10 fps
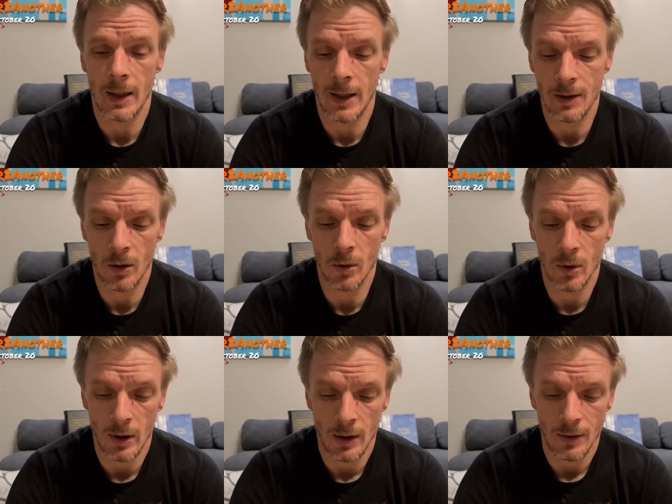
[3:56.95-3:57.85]
And I know
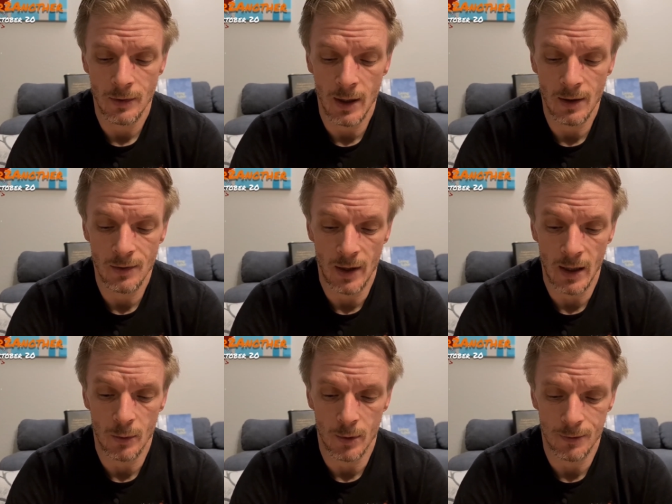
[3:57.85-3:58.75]
today's
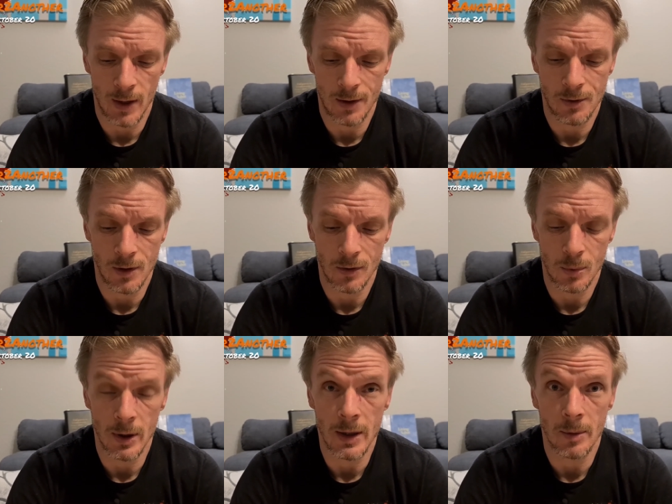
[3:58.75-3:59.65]
daily reflection is really